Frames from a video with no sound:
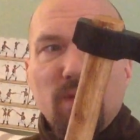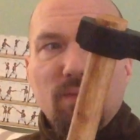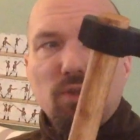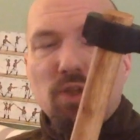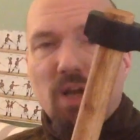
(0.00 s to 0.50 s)
you
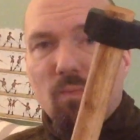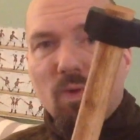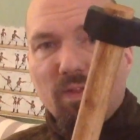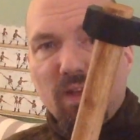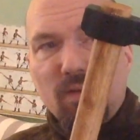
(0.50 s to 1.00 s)
have a sharp
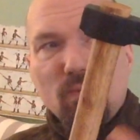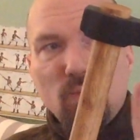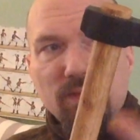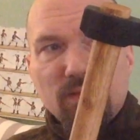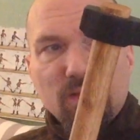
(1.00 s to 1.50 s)
one, then
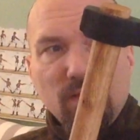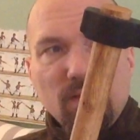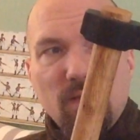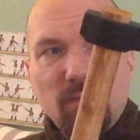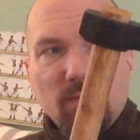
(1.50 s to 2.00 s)
with
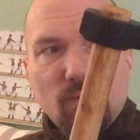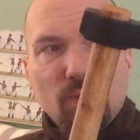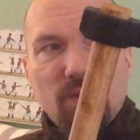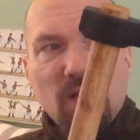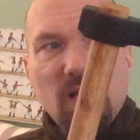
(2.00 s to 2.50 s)
a
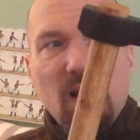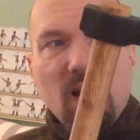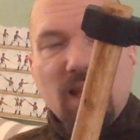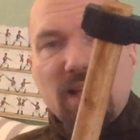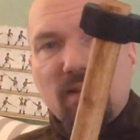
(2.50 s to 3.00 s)
good
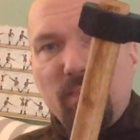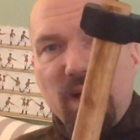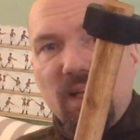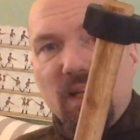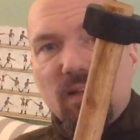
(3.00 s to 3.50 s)
leather
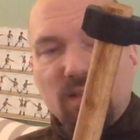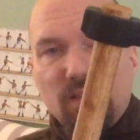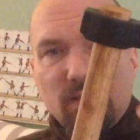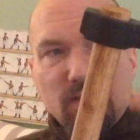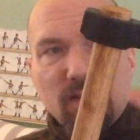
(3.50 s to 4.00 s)
padding,
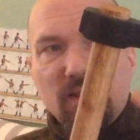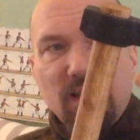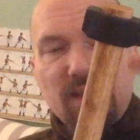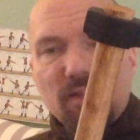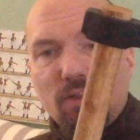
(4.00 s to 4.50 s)
leather